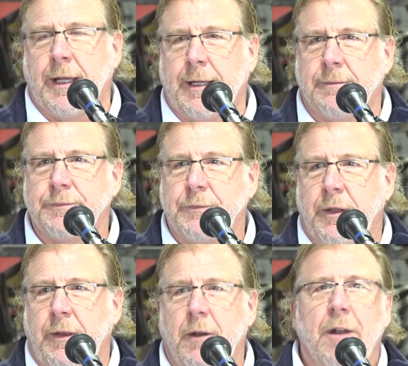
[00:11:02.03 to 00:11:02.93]
uh,
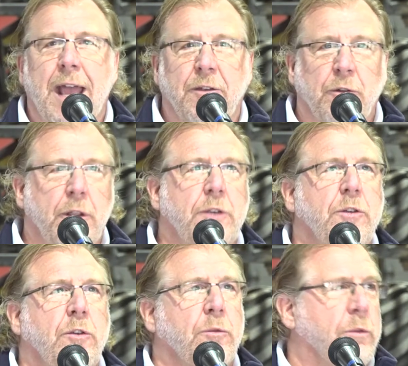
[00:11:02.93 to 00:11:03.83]
international
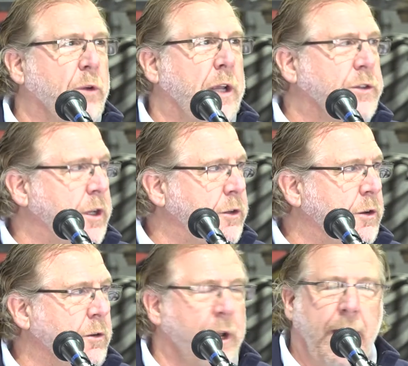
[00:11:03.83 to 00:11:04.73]
issues with Russia and
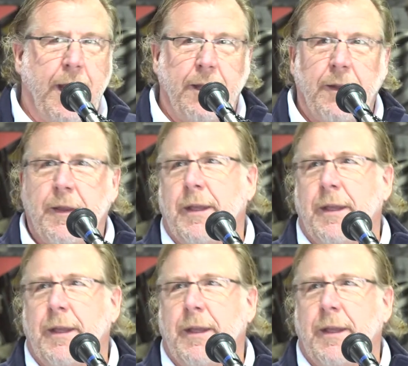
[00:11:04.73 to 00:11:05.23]
Ukraine.